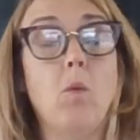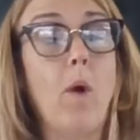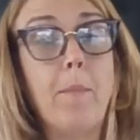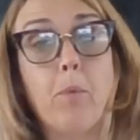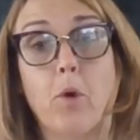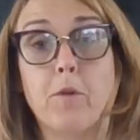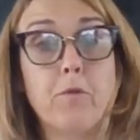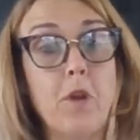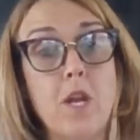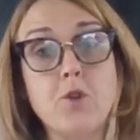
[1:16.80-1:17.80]
whiteboard
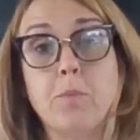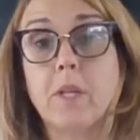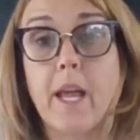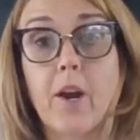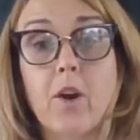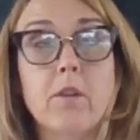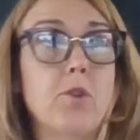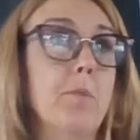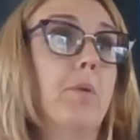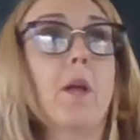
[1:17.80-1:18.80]
for each player.
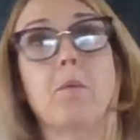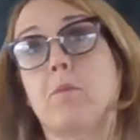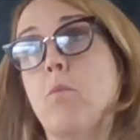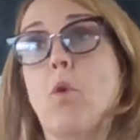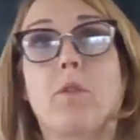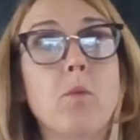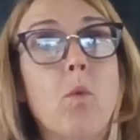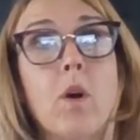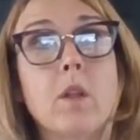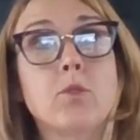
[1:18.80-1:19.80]
You can play with more than
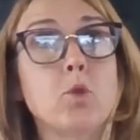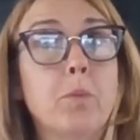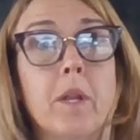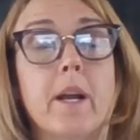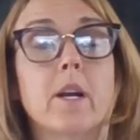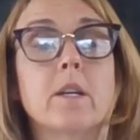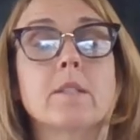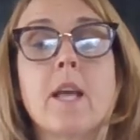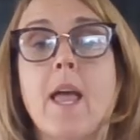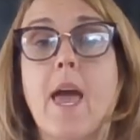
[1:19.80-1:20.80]
two
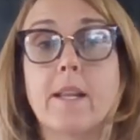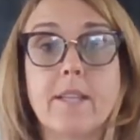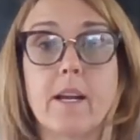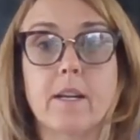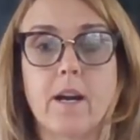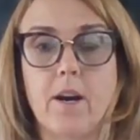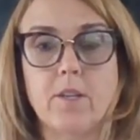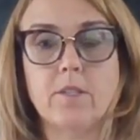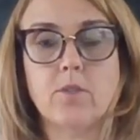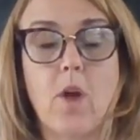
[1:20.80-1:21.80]
players, and a deck of
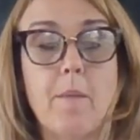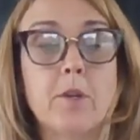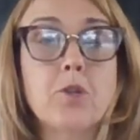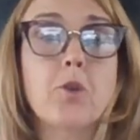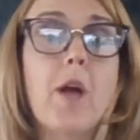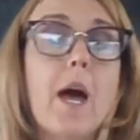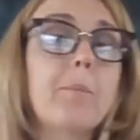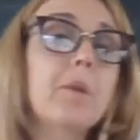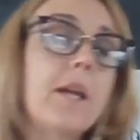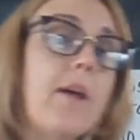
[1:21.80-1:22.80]
cards. So I'm going to show you how
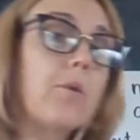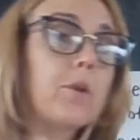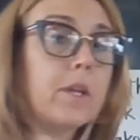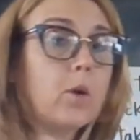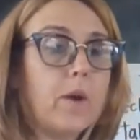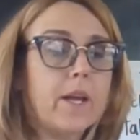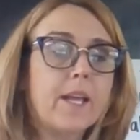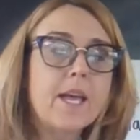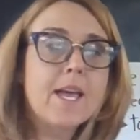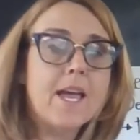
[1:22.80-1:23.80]
to play that really quick.